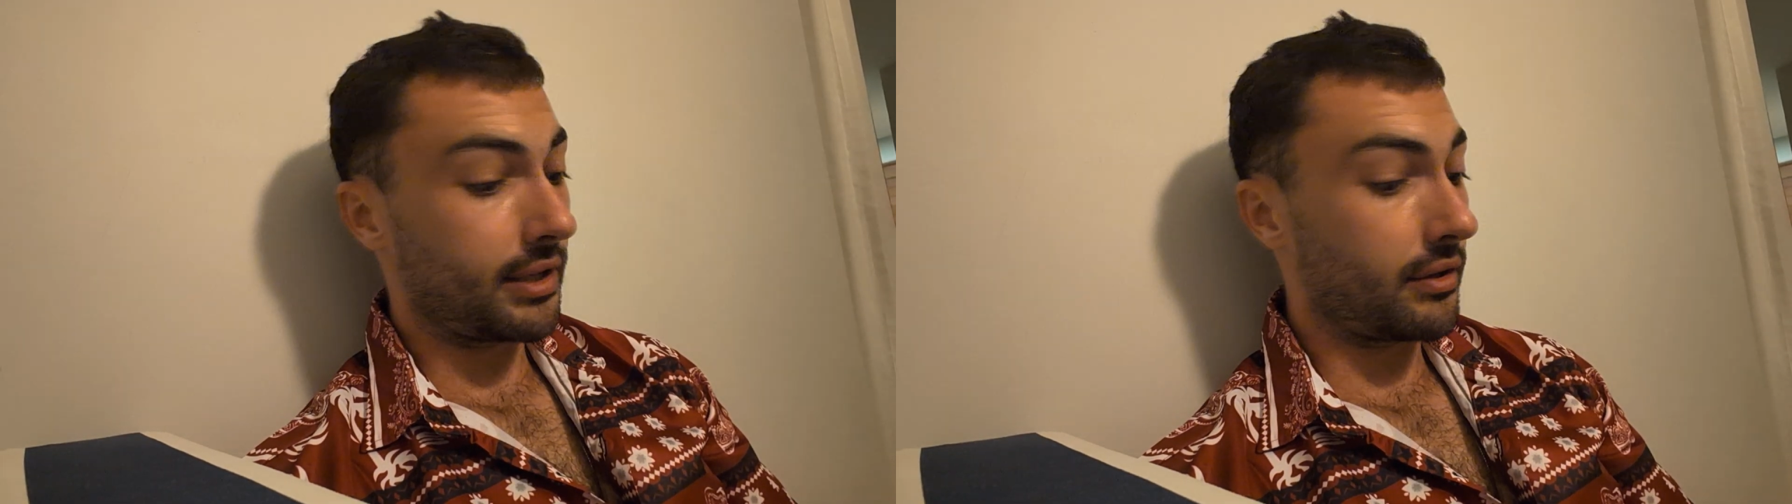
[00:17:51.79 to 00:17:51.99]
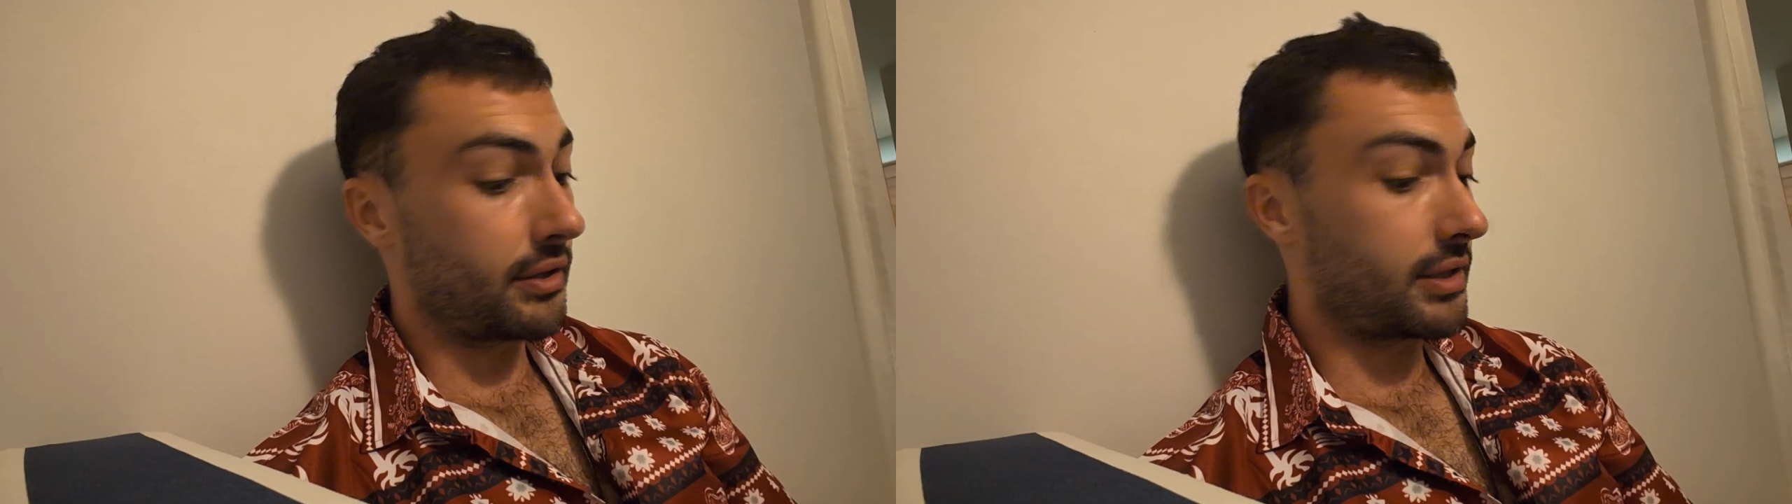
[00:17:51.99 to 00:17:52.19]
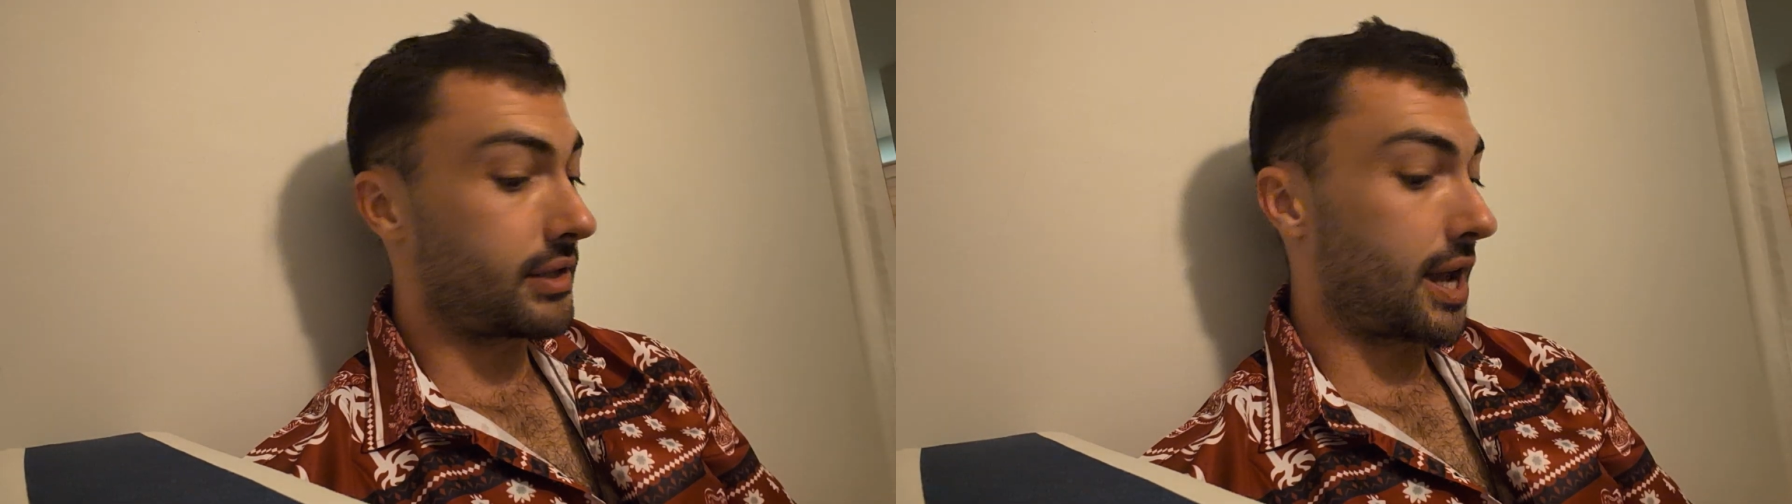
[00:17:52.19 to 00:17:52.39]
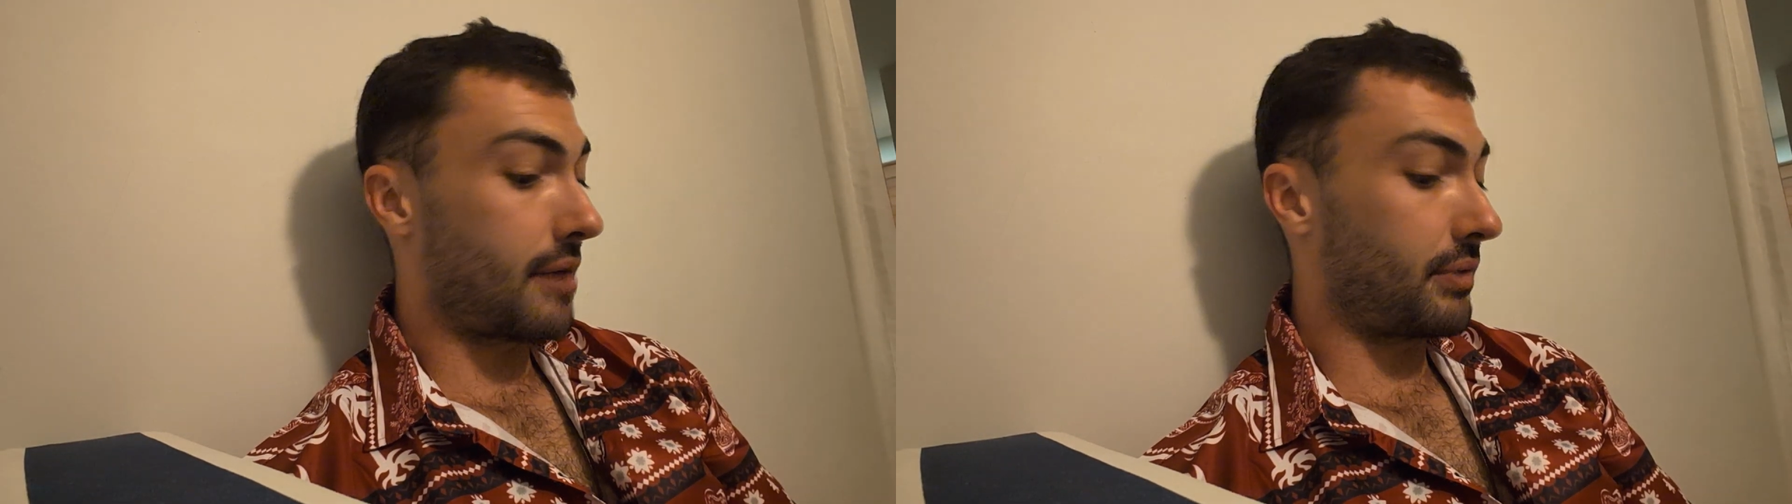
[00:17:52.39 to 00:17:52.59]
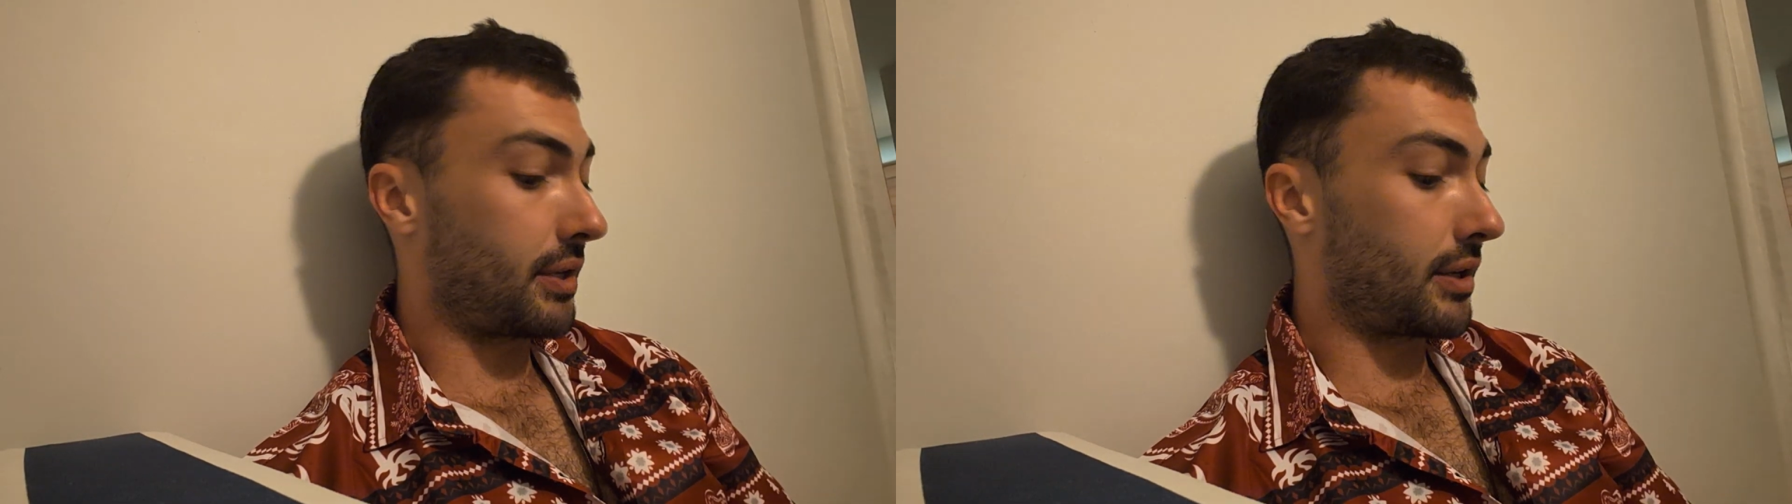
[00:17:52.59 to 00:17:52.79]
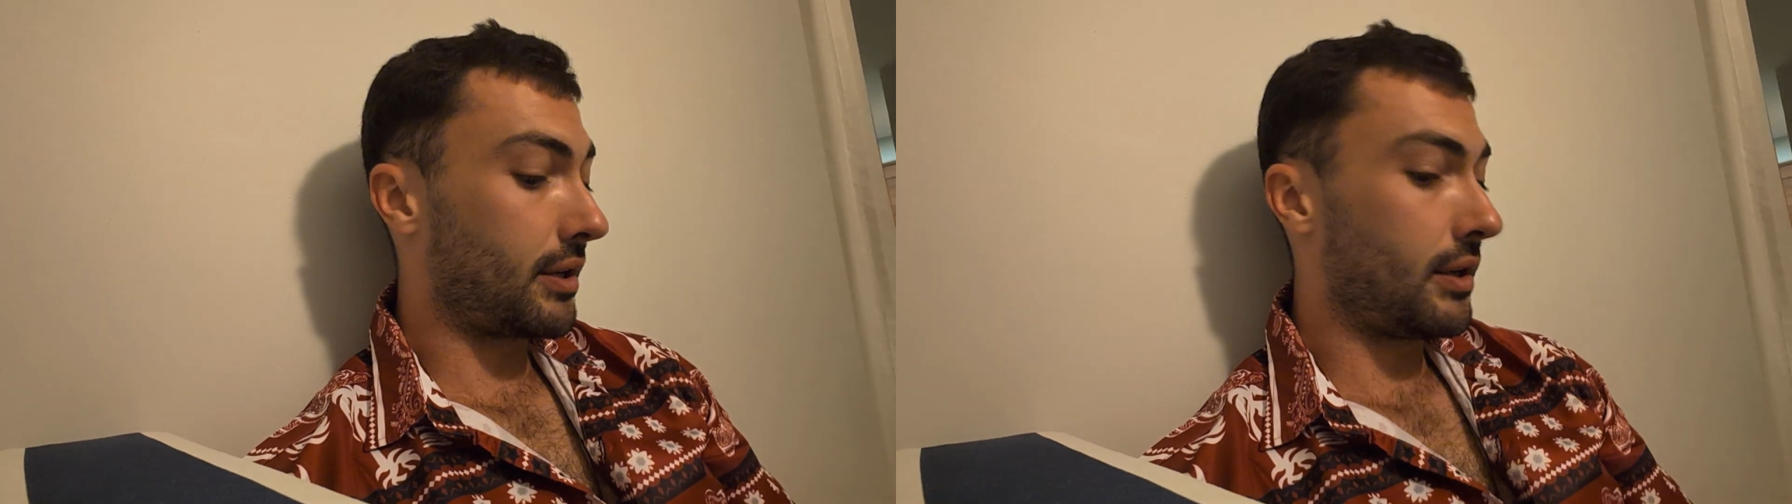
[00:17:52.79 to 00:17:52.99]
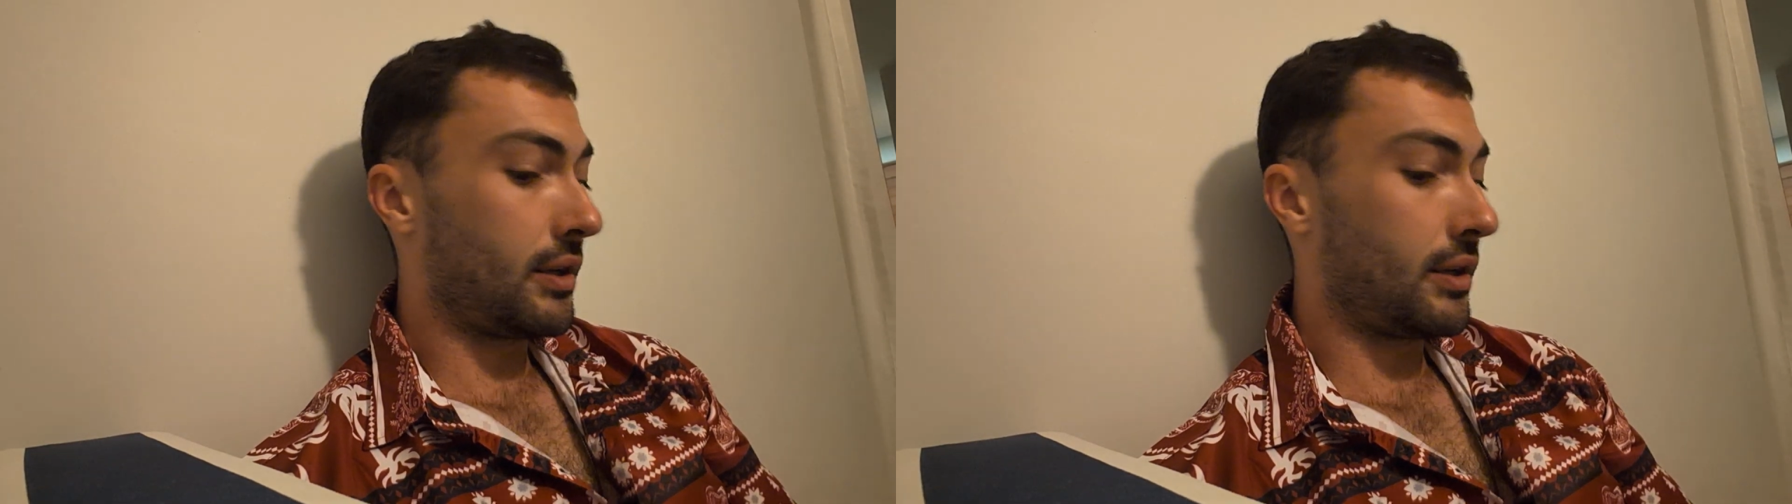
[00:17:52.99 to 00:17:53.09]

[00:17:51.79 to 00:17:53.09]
that all this is happening.